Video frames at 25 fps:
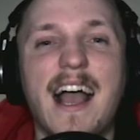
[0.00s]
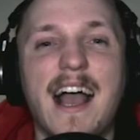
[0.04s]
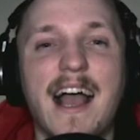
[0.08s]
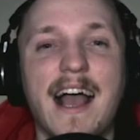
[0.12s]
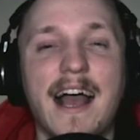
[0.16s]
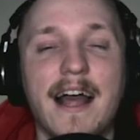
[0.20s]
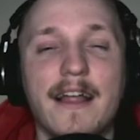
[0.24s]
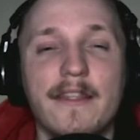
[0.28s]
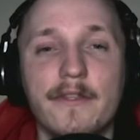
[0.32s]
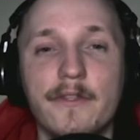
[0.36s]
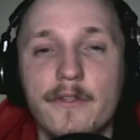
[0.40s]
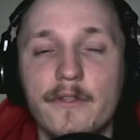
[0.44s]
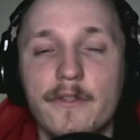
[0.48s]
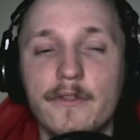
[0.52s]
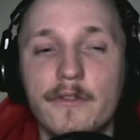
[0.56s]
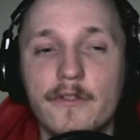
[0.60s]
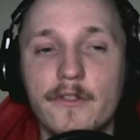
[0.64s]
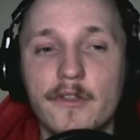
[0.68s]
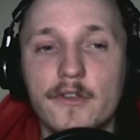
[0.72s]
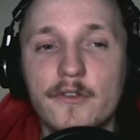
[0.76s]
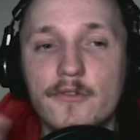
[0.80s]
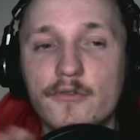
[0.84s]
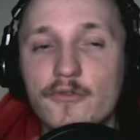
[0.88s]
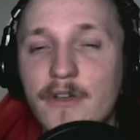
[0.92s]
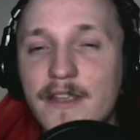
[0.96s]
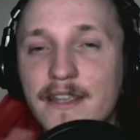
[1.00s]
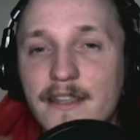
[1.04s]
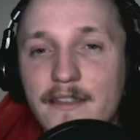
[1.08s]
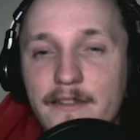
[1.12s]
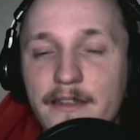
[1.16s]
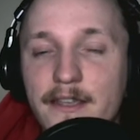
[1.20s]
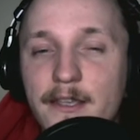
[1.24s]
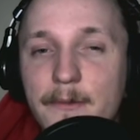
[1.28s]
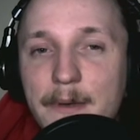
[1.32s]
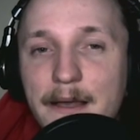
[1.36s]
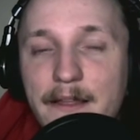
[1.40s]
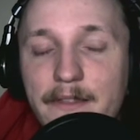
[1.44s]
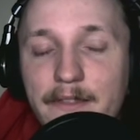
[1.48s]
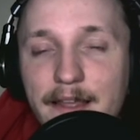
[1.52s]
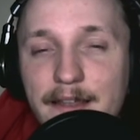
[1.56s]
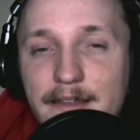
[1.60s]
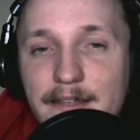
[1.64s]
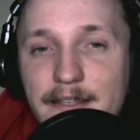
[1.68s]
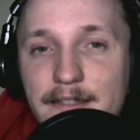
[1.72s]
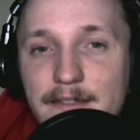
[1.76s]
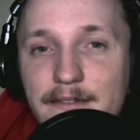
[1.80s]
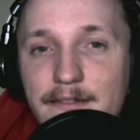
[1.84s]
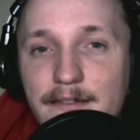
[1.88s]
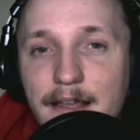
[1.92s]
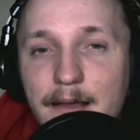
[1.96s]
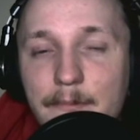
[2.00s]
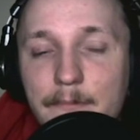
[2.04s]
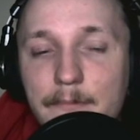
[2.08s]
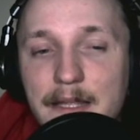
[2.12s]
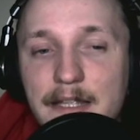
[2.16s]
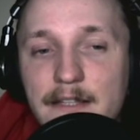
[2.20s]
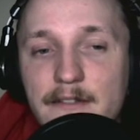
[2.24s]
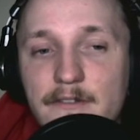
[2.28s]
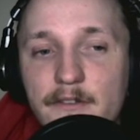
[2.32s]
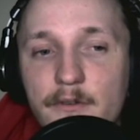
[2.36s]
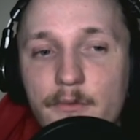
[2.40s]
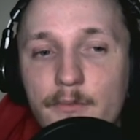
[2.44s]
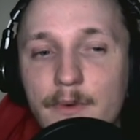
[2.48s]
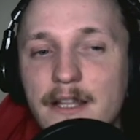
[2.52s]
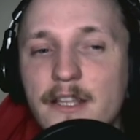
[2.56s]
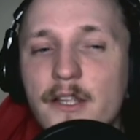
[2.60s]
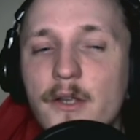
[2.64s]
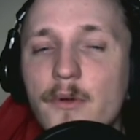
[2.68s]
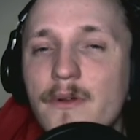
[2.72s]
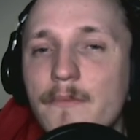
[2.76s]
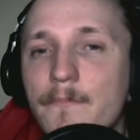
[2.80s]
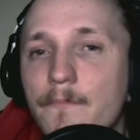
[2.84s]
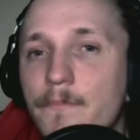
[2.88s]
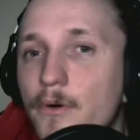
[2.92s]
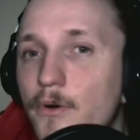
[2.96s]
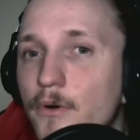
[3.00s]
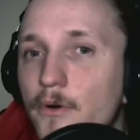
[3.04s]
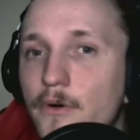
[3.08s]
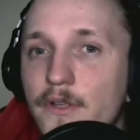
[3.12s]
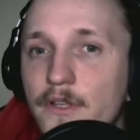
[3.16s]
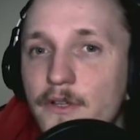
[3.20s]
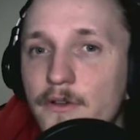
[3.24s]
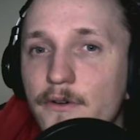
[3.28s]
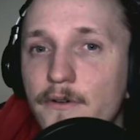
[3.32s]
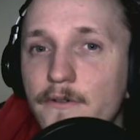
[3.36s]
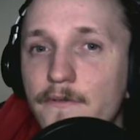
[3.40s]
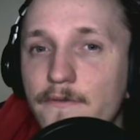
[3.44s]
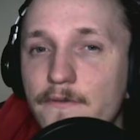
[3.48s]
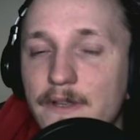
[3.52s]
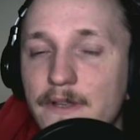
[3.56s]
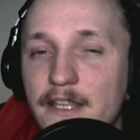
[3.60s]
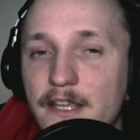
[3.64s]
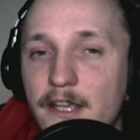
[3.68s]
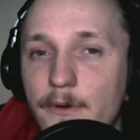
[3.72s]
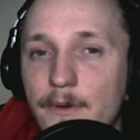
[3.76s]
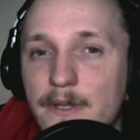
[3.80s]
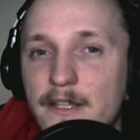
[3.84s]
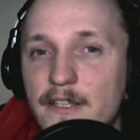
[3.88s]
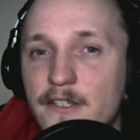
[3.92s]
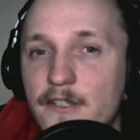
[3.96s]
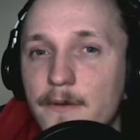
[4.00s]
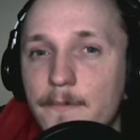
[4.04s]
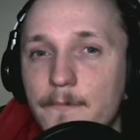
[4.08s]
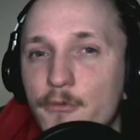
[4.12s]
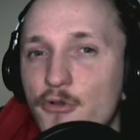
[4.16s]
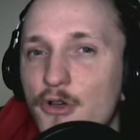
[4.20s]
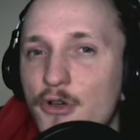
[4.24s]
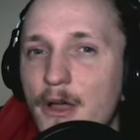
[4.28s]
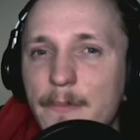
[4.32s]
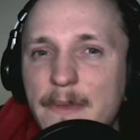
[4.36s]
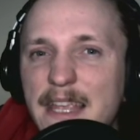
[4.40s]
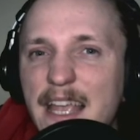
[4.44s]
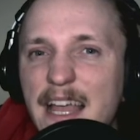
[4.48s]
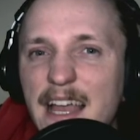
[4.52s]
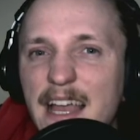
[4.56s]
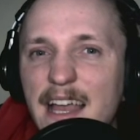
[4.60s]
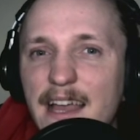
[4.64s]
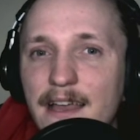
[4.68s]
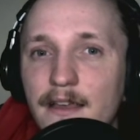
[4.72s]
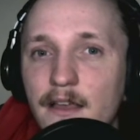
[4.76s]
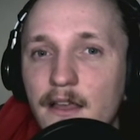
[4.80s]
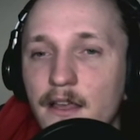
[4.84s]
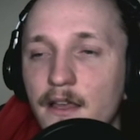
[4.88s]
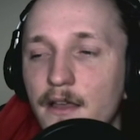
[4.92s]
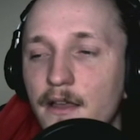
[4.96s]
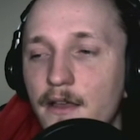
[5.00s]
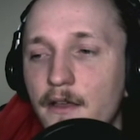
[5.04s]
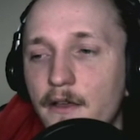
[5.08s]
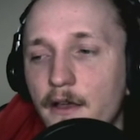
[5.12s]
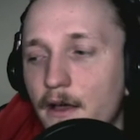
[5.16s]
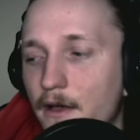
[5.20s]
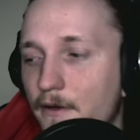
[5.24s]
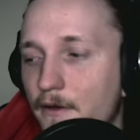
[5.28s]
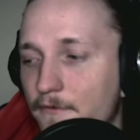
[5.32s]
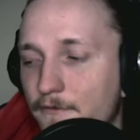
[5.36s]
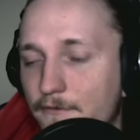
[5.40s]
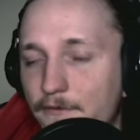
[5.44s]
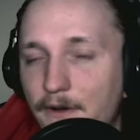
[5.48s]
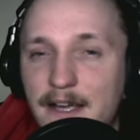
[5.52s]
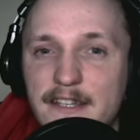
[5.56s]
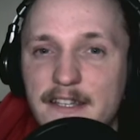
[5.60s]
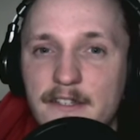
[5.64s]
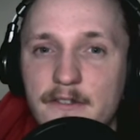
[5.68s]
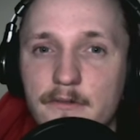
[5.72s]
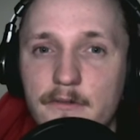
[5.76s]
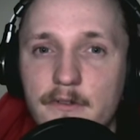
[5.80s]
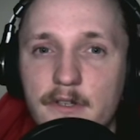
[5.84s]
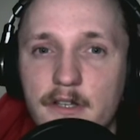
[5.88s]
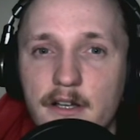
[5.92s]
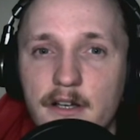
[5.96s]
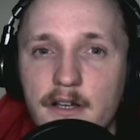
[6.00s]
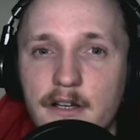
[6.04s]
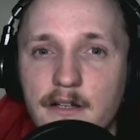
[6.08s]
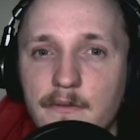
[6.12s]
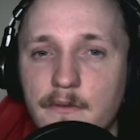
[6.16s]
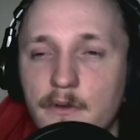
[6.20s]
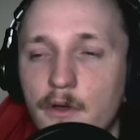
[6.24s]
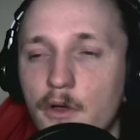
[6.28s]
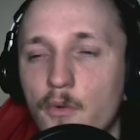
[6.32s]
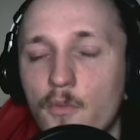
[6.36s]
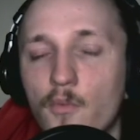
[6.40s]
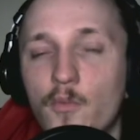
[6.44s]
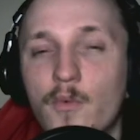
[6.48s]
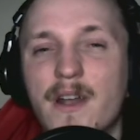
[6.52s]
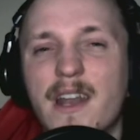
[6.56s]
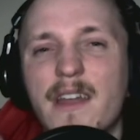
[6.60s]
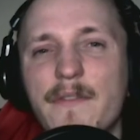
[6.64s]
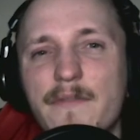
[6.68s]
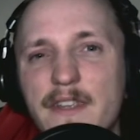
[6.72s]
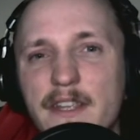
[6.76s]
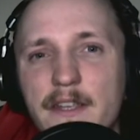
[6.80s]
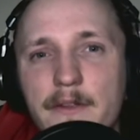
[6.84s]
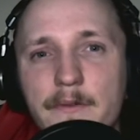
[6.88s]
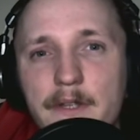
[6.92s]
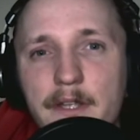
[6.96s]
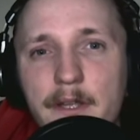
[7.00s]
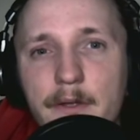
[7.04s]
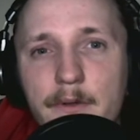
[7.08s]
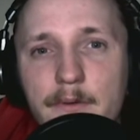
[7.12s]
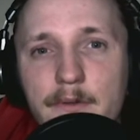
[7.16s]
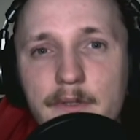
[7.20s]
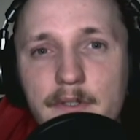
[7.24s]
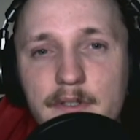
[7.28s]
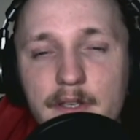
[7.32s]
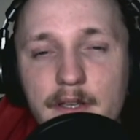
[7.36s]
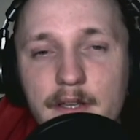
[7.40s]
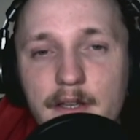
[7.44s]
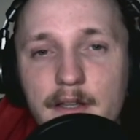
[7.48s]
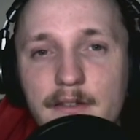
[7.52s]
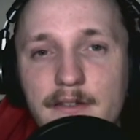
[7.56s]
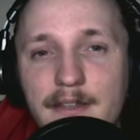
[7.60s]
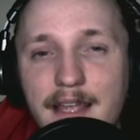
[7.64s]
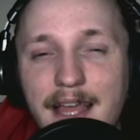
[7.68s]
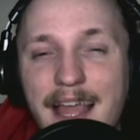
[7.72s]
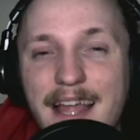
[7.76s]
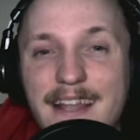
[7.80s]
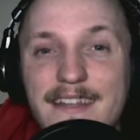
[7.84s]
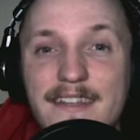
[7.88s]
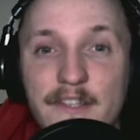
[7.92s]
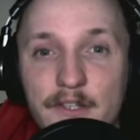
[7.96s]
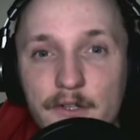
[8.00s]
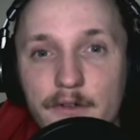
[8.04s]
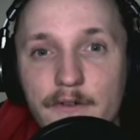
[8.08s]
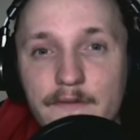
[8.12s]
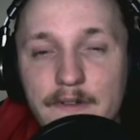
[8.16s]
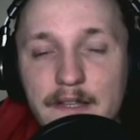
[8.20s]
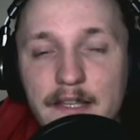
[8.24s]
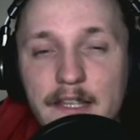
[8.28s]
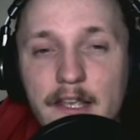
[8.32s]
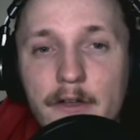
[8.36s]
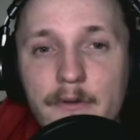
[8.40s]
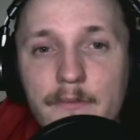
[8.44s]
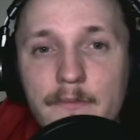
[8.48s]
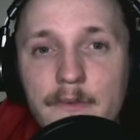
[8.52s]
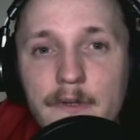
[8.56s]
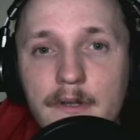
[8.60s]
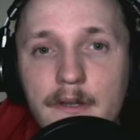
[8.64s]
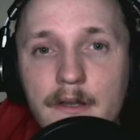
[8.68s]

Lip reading: And the great thing about that is that means that when you import your video into Premiere, Final Cut, whatever you use to edit your video,